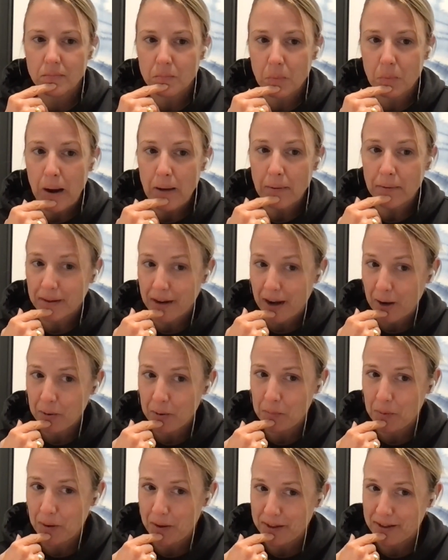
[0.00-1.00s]
Probably not.
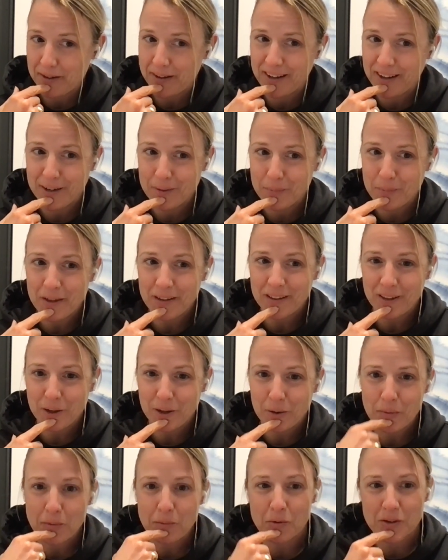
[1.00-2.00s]
We probably need to be a
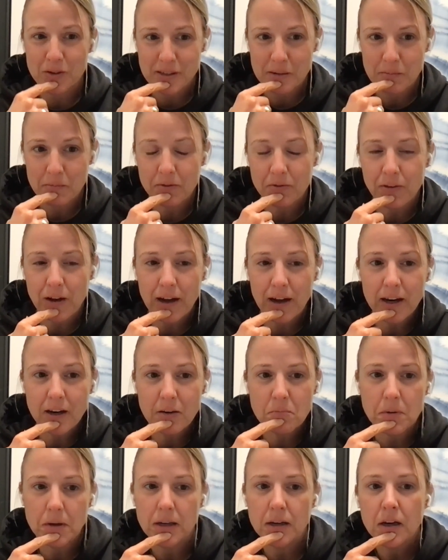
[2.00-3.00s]
little bit more
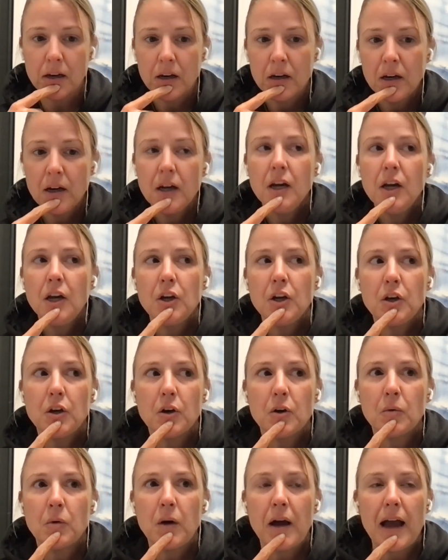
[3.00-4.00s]
simplified, but you
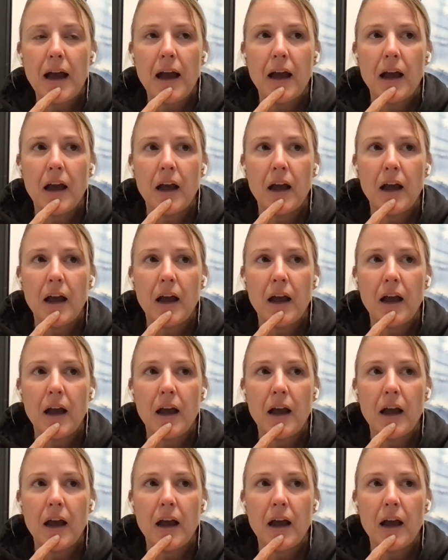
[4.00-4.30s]
know,